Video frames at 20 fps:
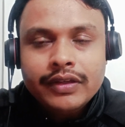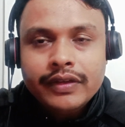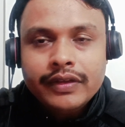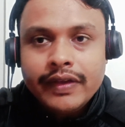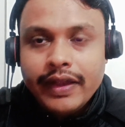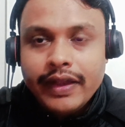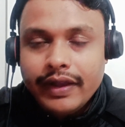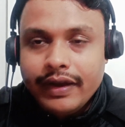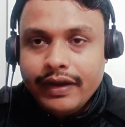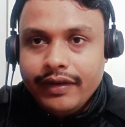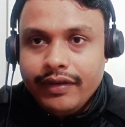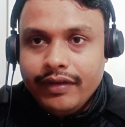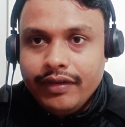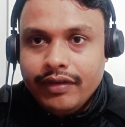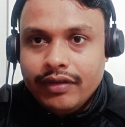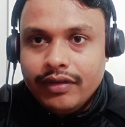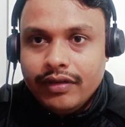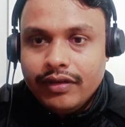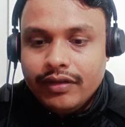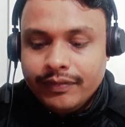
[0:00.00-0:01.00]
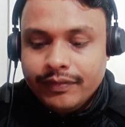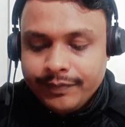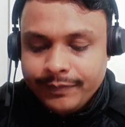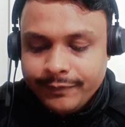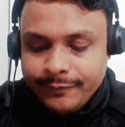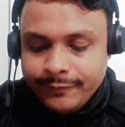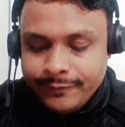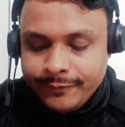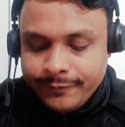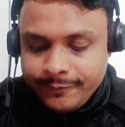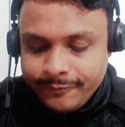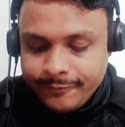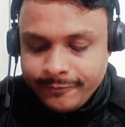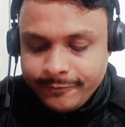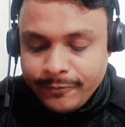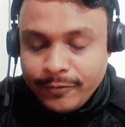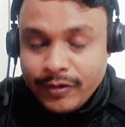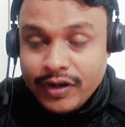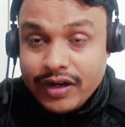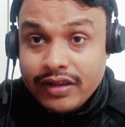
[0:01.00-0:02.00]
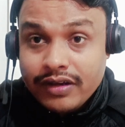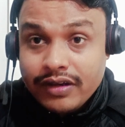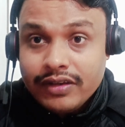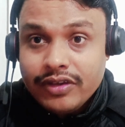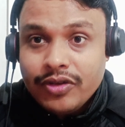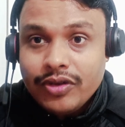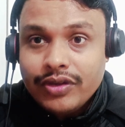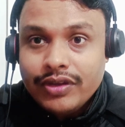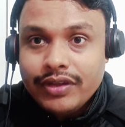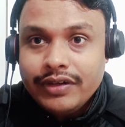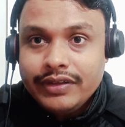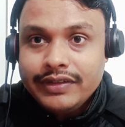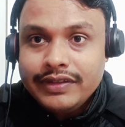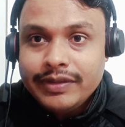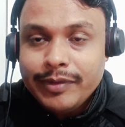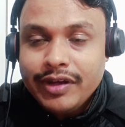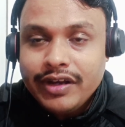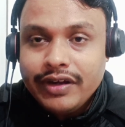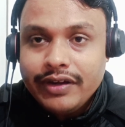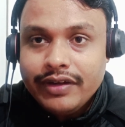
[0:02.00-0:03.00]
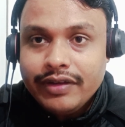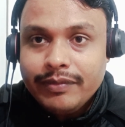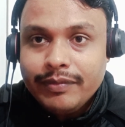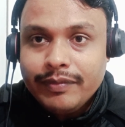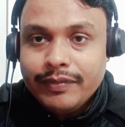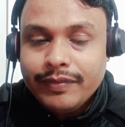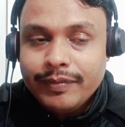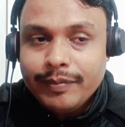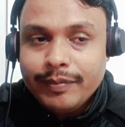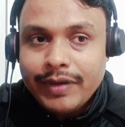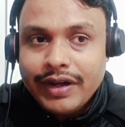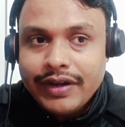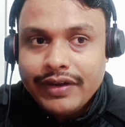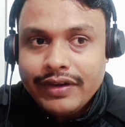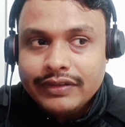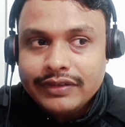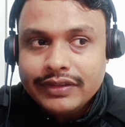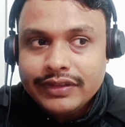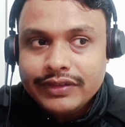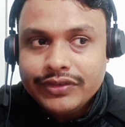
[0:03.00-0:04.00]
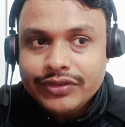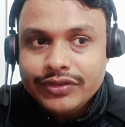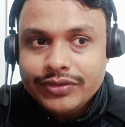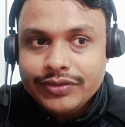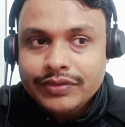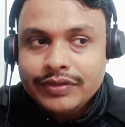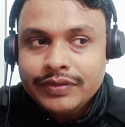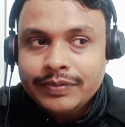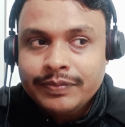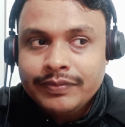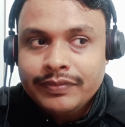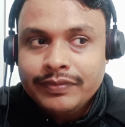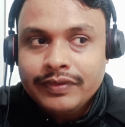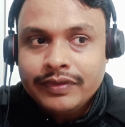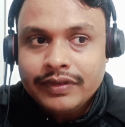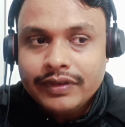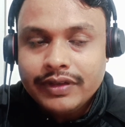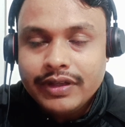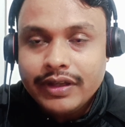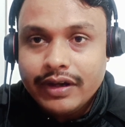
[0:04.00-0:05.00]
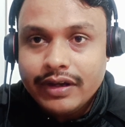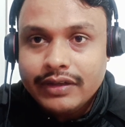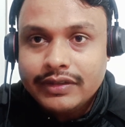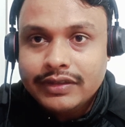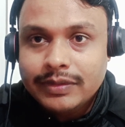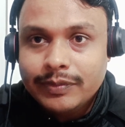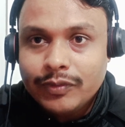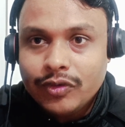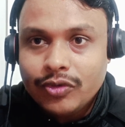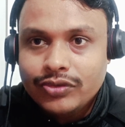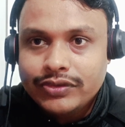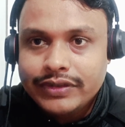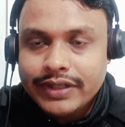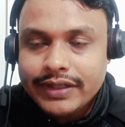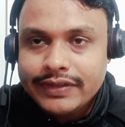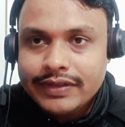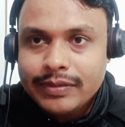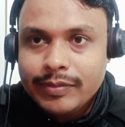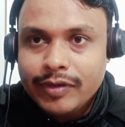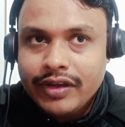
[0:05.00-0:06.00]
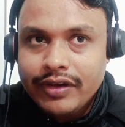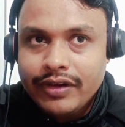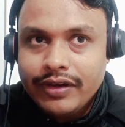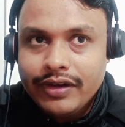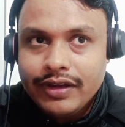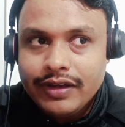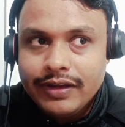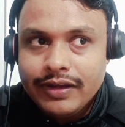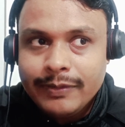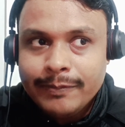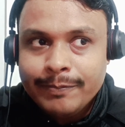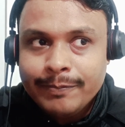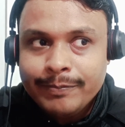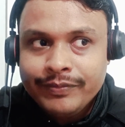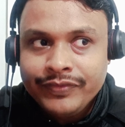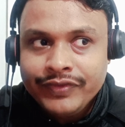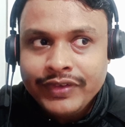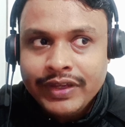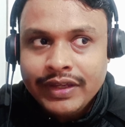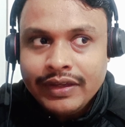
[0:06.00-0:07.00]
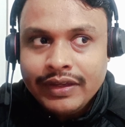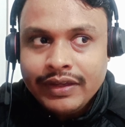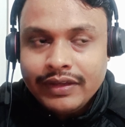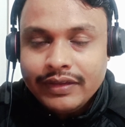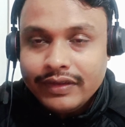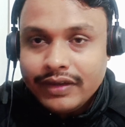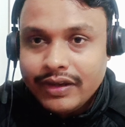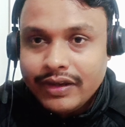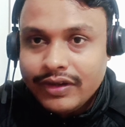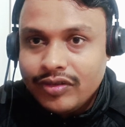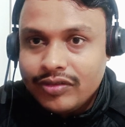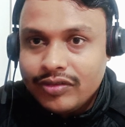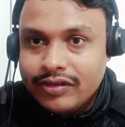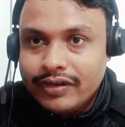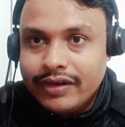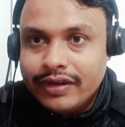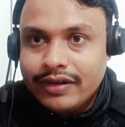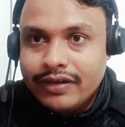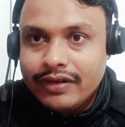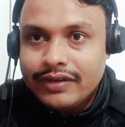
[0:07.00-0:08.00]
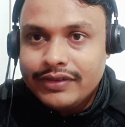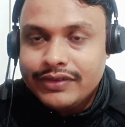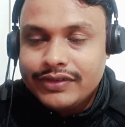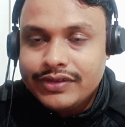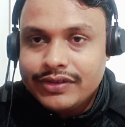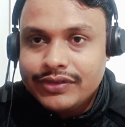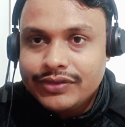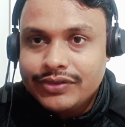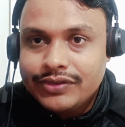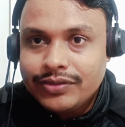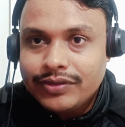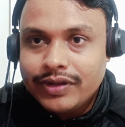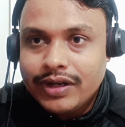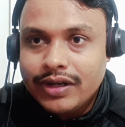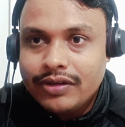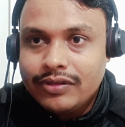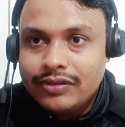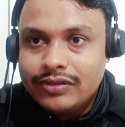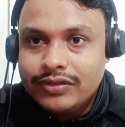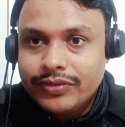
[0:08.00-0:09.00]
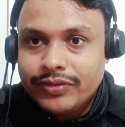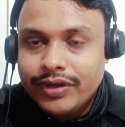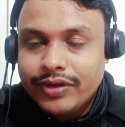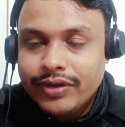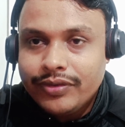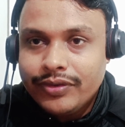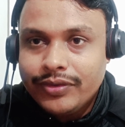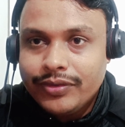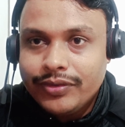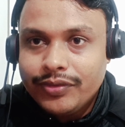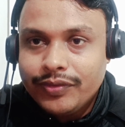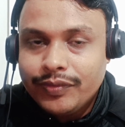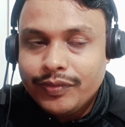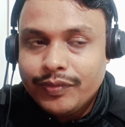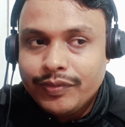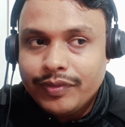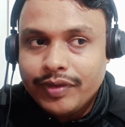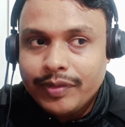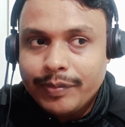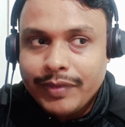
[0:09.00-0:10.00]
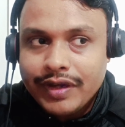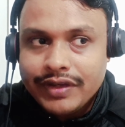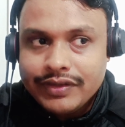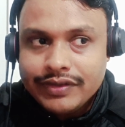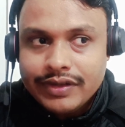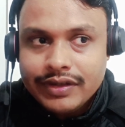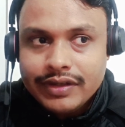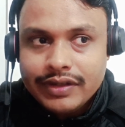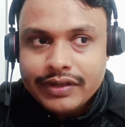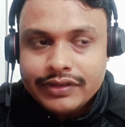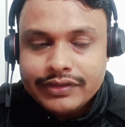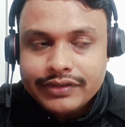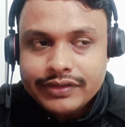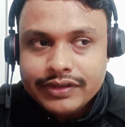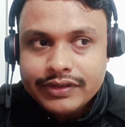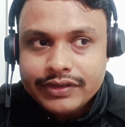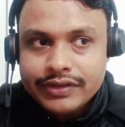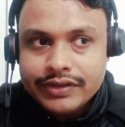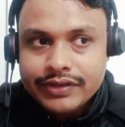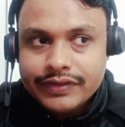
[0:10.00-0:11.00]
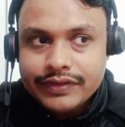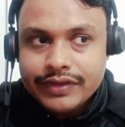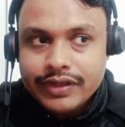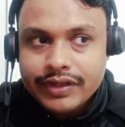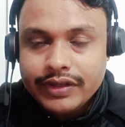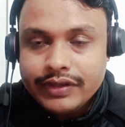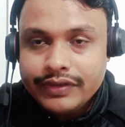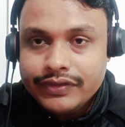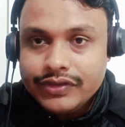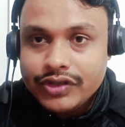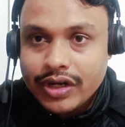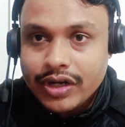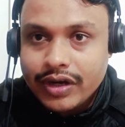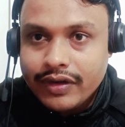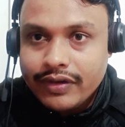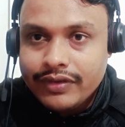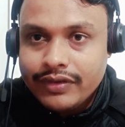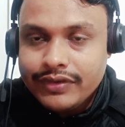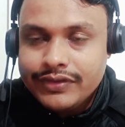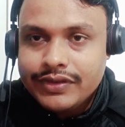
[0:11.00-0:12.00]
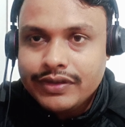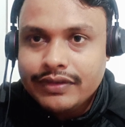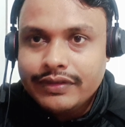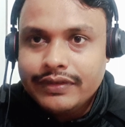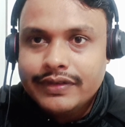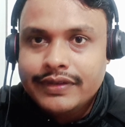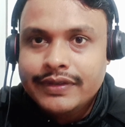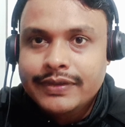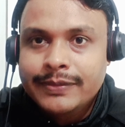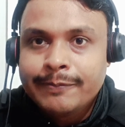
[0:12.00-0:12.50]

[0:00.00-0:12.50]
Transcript: And what are the other similarity matrices used? There are some cosine similarity, then Euclidean distance, through that also we're going to measure the distance, then Jacquard distance,